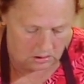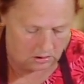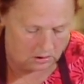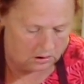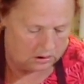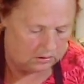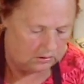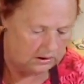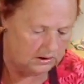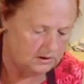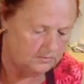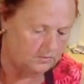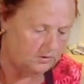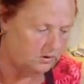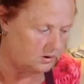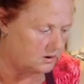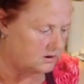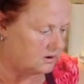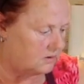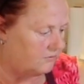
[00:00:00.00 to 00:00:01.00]
Here, let's
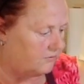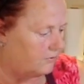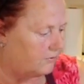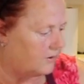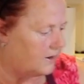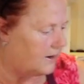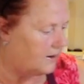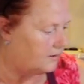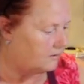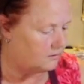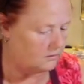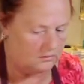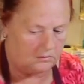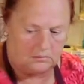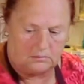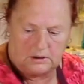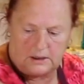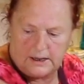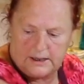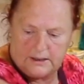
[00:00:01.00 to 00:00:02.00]
put this in front,
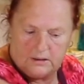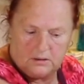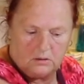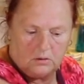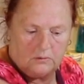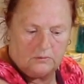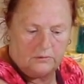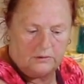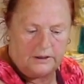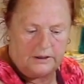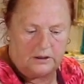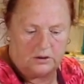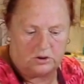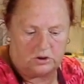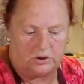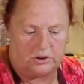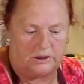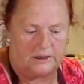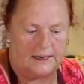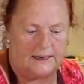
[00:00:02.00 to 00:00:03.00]
kind of over here
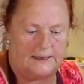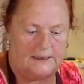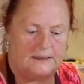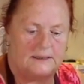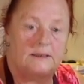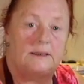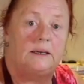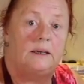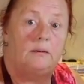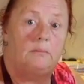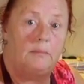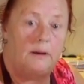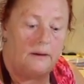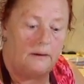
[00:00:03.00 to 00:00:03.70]
so you can kind of see it.